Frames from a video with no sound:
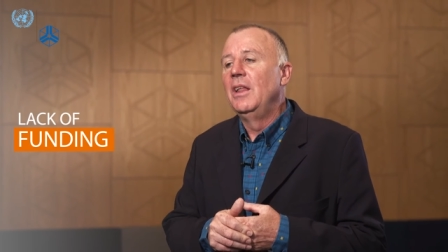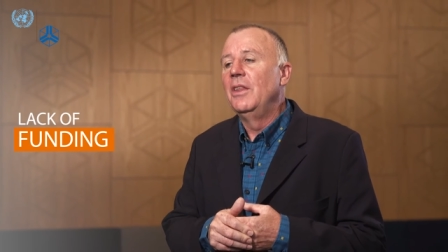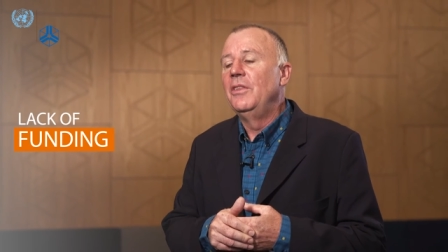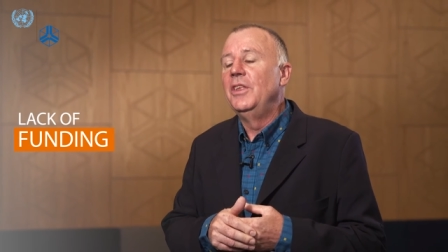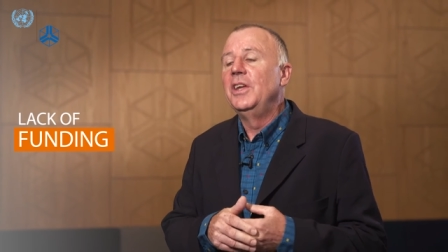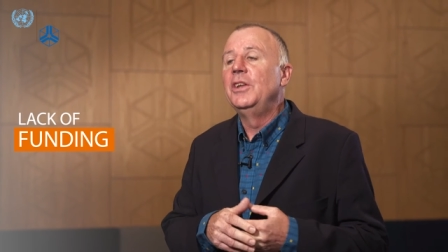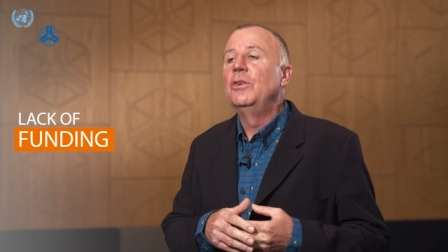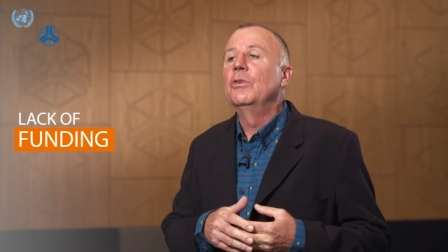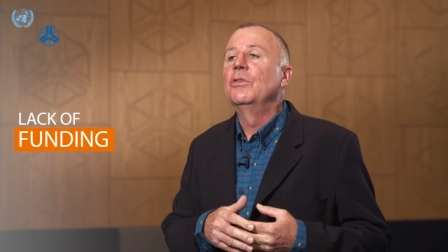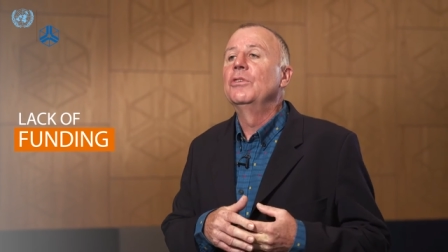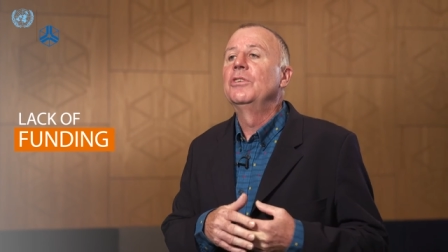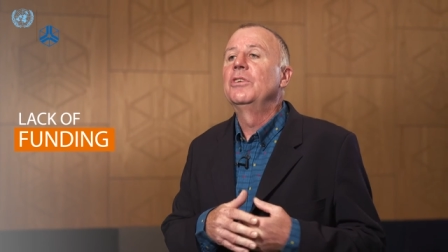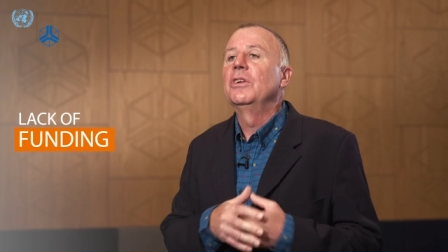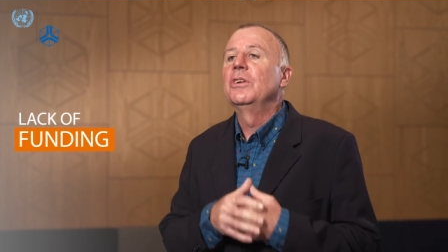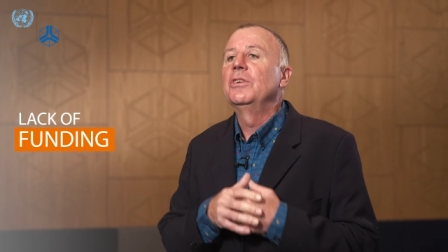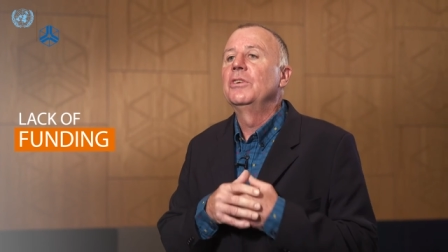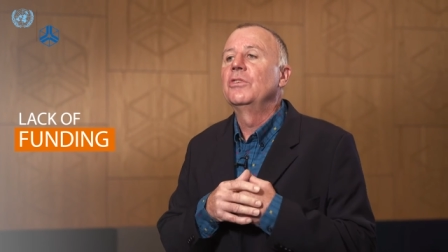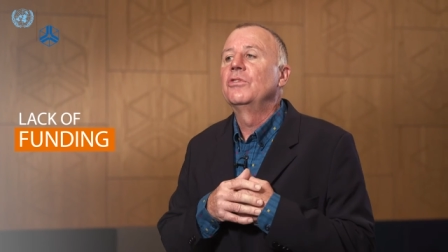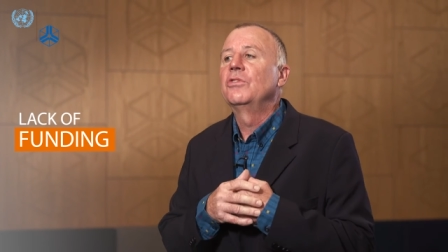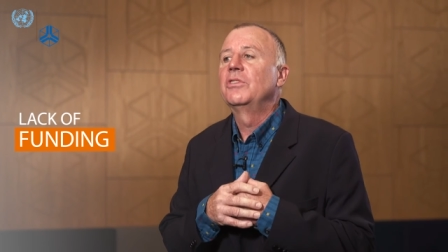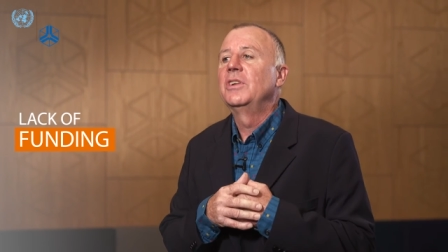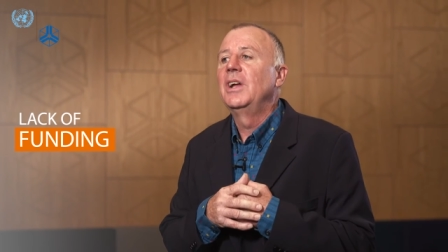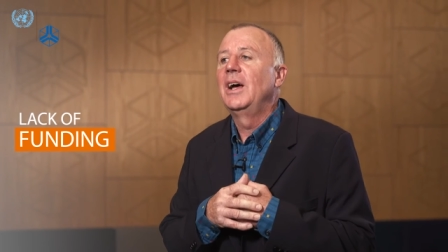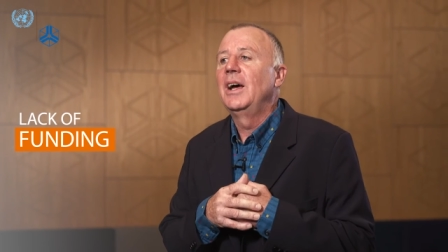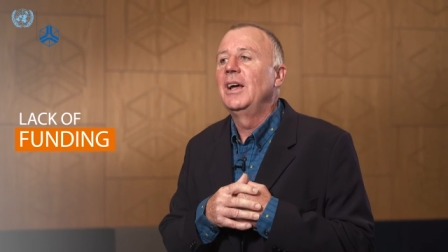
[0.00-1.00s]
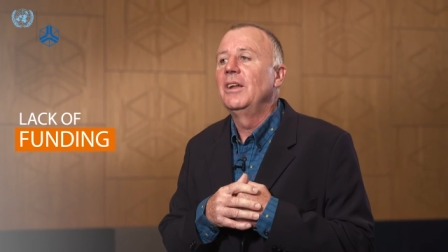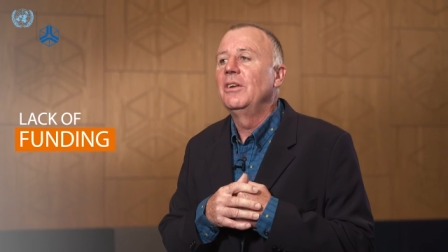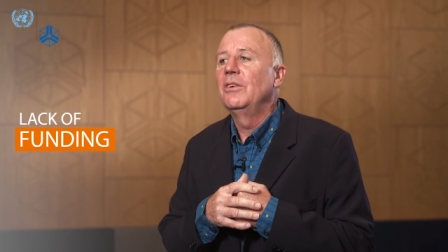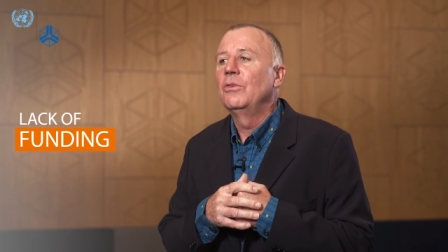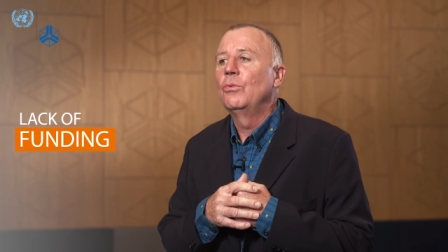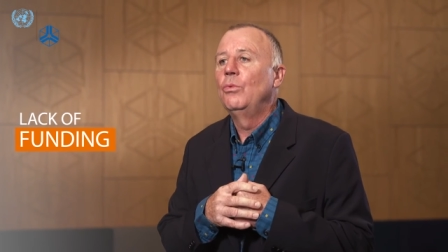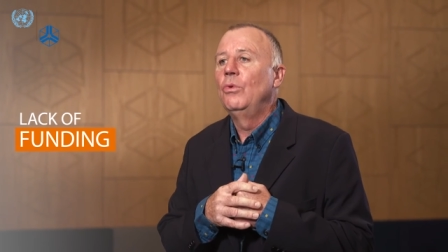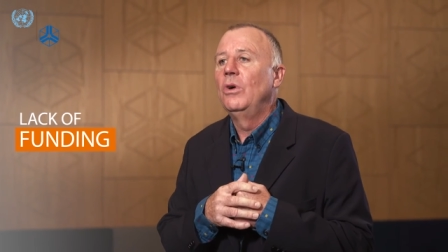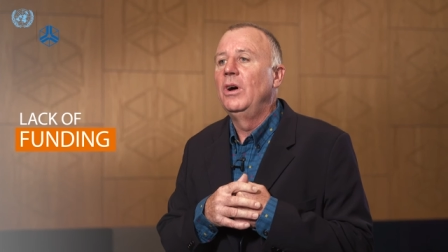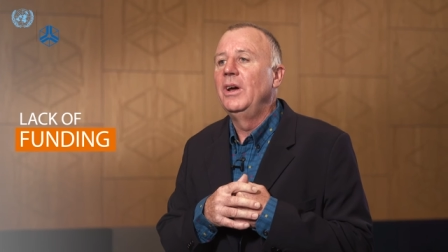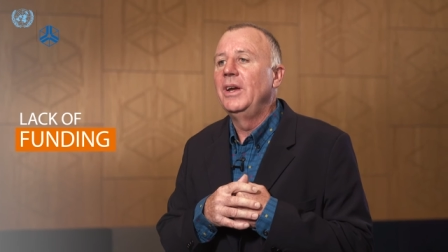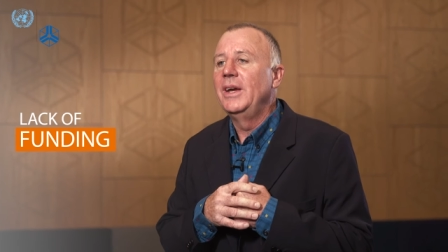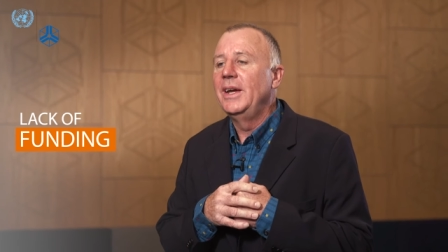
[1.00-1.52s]
they don't understand
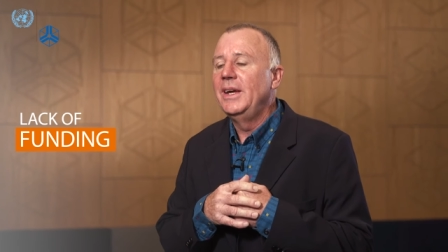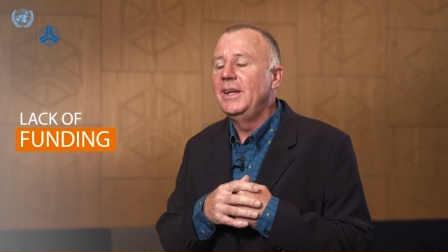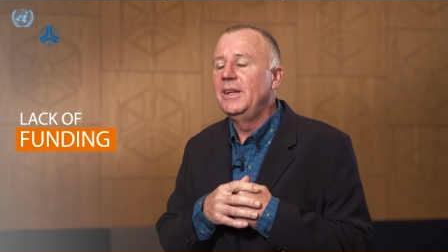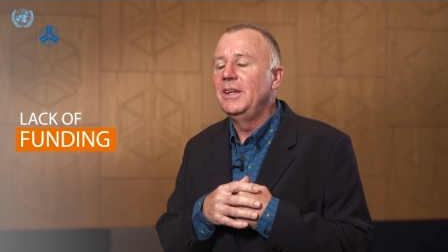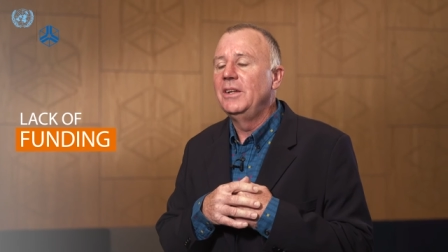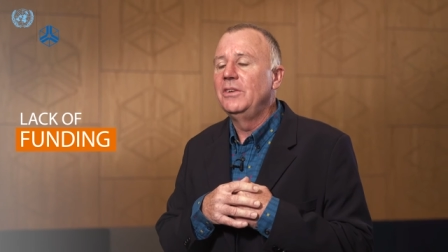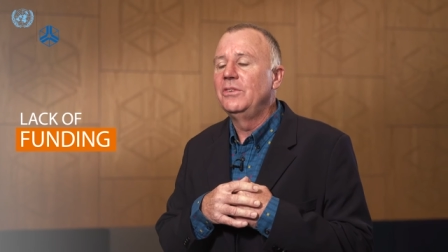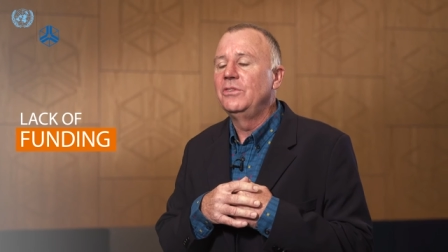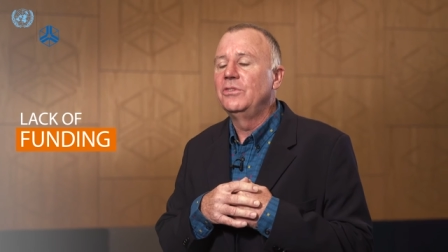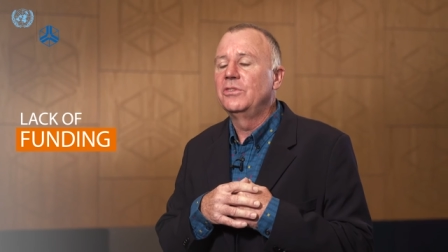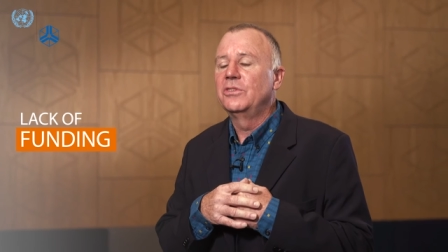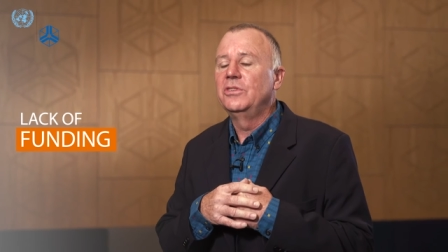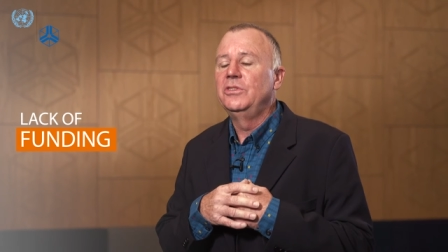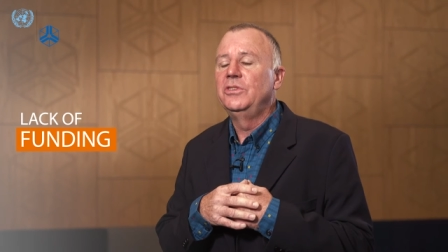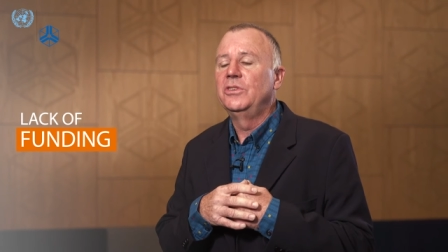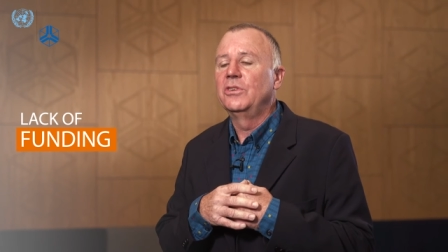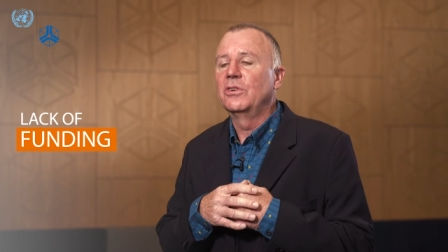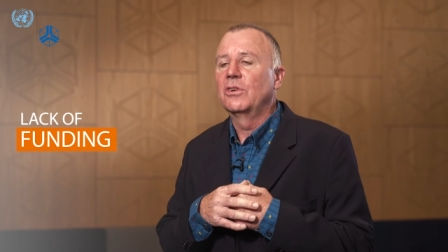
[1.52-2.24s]
why aid agencies